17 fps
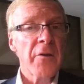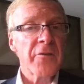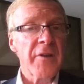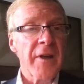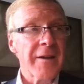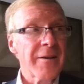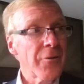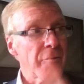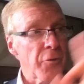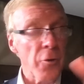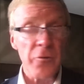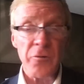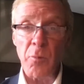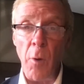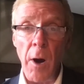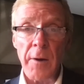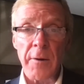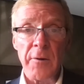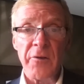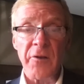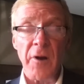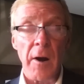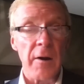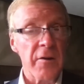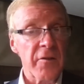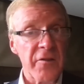said, "Those
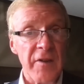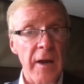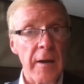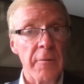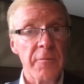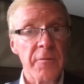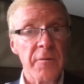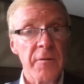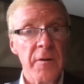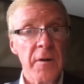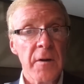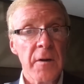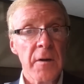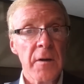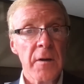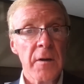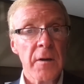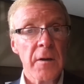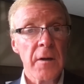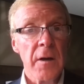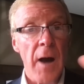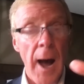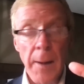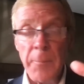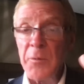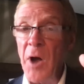waters aren't safe.
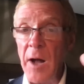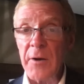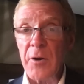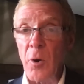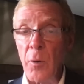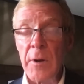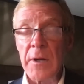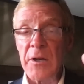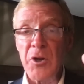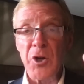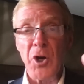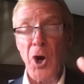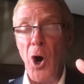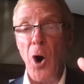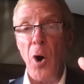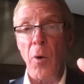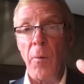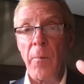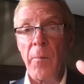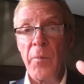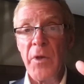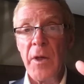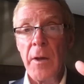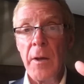I'm not going to go."